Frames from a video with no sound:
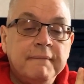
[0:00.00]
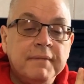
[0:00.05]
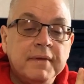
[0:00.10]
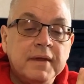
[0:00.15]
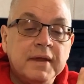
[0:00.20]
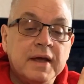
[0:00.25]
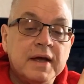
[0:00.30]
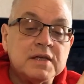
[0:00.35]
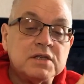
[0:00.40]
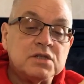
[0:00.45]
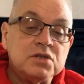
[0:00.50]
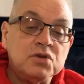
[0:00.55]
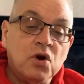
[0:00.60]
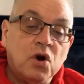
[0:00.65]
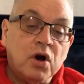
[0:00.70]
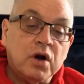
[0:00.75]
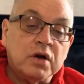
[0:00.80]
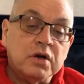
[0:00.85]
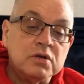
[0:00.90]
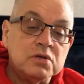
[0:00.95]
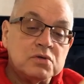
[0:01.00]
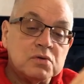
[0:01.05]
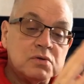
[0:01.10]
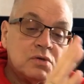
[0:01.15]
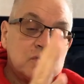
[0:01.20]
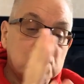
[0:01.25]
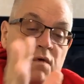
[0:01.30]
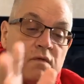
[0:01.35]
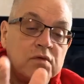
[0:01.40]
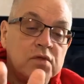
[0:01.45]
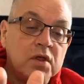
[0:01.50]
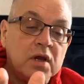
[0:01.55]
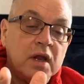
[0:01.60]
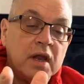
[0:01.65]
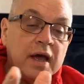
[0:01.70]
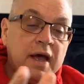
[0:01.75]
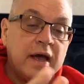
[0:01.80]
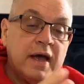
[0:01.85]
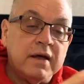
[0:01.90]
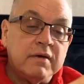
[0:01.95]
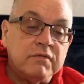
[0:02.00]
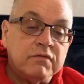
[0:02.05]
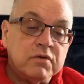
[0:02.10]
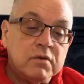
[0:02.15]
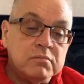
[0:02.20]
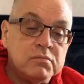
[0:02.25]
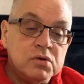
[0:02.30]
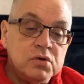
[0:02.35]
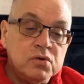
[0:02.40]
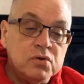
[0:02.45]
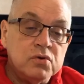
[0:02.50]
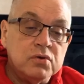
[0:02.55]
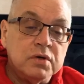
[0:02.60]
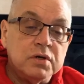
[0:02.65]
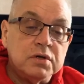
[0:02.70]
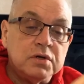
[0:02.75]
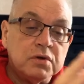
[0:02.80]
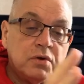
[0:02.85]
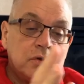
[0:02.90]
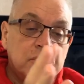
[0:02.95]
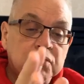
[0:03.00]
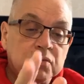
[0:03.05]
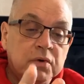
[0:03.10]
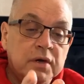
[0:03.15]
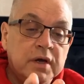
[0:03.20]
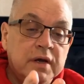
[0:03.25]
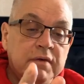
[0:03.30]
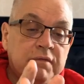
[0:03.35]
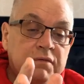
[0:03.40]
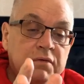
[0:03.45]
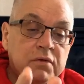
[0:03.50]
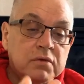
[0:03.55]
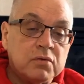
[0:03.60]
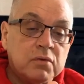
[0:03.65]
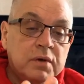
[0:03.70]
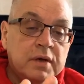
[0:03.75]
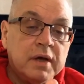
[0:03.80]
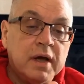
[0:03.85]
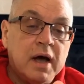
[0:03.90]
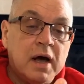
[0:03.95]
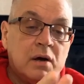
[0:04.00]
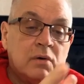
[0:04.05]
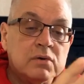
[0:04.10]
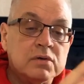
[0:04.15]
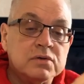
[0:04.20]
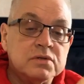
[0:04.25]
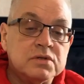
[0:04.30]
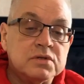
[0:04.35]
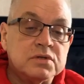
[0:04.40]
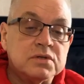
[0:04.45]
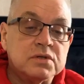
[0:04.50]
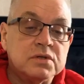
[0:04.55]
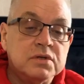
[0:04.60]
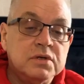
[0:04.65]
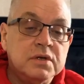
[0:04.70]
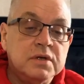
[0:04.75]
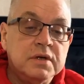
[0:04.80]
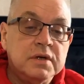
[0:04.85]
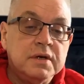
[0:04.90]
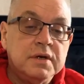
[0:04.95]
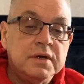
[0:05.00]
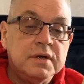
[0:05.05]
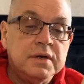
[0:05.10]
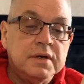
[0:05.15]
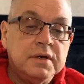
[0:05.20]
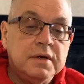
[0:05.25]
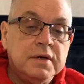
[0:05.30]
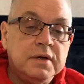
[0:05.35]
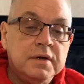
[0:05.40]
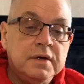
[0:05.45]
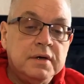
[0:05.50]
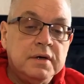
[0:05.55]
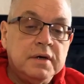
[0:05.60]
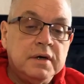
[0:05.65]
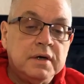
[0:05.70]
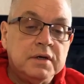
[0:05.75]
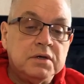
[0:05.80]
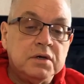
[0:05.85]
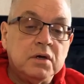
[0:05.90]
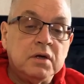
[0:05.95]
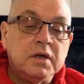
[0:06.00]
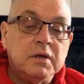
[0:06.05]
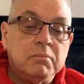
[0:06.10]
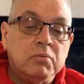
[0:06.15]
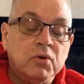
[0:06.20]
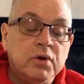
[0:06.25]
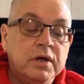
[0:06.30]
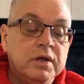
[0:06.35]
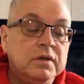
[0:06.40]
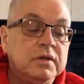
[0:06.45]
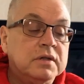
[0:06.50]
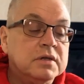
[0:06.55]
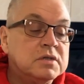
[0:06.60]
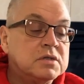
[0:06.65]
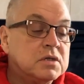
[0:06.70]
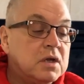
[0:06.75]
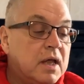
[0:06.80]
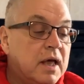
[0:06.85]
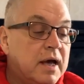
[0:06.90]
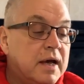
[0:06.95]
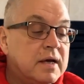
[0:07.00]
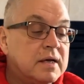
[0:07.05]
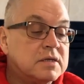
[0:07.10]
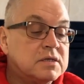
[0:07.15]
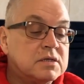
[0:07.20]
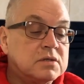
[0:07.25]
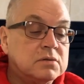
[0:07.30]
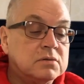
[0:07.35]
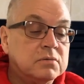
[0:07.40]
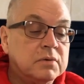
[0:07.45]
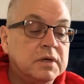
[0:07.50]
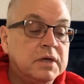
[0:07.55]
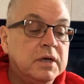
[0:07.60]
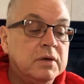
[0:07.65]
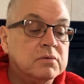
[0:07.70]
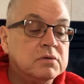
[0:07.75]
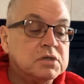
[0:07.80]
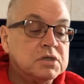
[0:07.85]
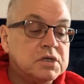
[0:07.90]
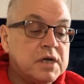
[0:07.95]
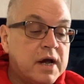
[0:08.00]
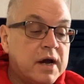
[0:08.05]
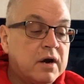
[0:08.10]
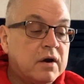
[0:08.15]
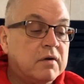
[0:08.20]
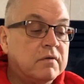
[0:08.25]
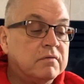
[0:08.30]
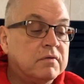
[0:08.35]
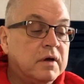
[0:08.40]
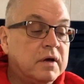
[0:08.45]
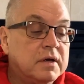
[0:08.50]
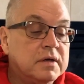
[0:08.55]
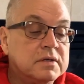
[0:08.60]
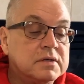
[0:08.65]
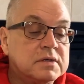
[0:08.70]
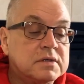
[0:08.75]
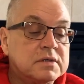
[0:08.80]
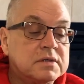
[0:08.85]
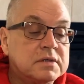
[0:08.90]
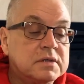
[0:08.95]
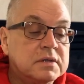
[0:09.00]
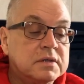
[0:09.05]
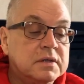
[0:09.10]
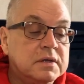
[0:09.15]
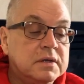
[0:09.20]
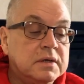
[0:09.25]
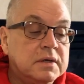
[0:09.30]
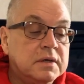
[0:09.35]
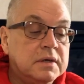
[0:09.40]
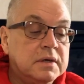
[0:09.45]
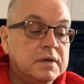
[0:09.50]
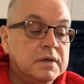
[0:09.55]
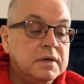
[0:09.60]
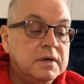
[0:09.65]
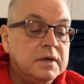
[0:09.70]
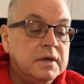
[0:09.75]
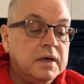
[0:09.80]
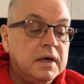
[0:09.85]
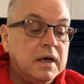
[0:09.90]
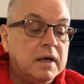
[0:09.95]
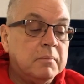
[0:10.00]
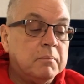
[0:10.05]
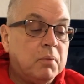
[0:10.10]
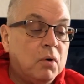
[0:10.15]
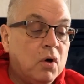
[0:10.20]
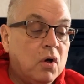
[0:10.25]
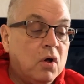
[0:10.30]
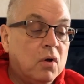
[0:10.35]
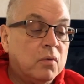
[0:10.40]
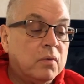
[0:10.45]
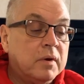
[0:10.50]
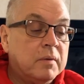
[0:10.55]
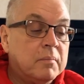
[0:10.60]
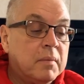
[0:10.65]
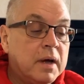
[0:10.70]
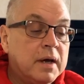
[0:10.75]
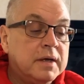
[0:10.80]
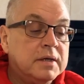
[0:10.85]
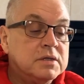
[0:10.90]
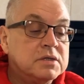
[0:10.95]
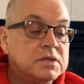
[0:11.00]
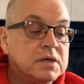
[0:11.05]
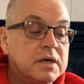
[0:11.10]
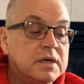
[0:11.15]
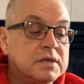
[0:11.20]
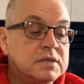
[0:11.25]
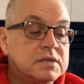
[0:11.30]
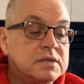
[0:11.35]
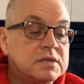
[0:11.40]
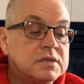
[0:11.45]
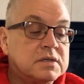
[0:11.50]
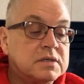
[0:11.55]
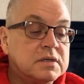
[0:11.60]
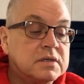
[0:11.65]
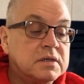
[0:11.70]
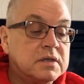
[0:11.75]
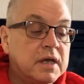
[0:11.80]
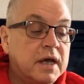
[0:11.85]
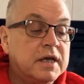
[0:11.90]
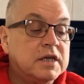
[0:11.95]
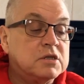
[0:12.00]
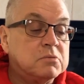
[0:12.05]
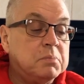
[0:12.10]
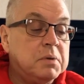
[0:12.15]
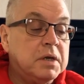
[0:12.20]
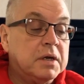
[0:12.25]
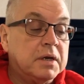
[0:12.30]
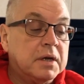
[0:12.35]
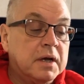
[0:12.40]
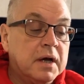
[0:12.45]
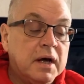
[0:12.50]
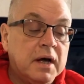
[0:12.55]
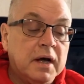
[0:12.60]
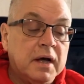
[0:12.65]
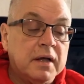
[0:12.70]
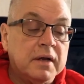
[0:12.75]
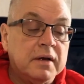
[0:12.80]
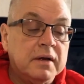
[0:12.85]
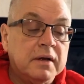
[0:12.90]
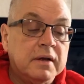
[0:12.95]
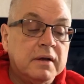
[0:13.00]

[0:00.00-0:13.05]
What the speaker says: Yes, darkness was over the land from noon until 3 for 3 hours, until he breathed his last, when he was sacrificed. And Paul reminds us, thanks be to God,